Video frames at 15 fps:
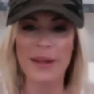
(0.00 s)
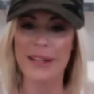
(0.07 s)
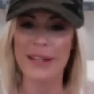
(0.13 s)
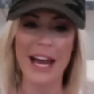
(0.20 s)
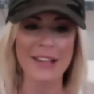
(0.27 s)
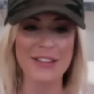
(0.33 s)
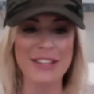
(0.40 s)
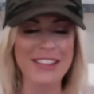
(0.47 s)

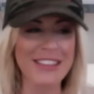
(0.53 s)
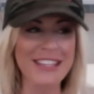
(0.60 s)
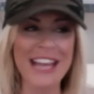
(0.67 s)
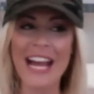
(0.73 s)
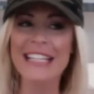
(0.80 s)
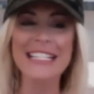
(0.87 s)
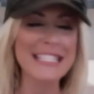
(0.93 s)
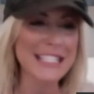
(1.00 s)
yeah, the
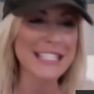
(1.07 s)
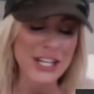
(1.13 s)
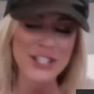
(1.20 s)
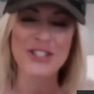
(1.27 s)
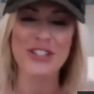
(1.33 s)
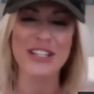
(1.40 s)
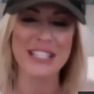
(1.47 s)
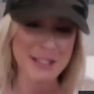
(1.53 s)
90s
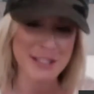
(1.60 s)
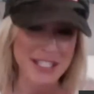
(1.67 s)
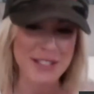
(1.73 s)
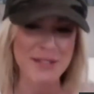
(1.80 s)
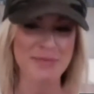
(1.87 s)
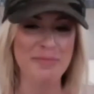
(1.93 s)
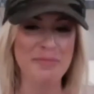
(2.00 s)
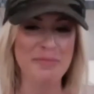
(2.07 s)
country
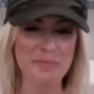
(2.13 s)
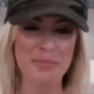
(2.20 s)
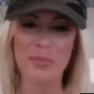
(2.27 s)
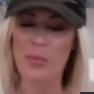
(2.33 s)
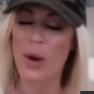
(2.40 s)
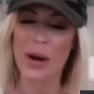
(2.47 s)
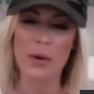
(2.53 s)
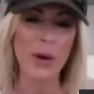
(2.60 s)
is
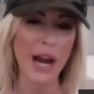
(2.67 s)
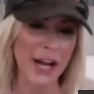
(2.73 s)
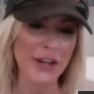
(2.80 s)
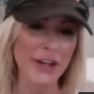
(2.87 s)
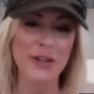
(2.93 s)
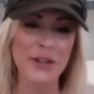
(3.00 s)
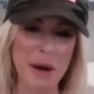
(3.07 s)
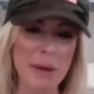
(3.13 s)
what I
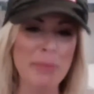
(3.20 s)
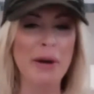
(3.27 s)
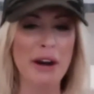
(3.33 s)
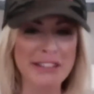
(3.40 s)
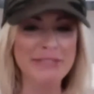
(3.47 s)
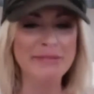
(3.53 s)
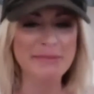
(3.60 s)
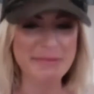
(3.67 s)
grew up on.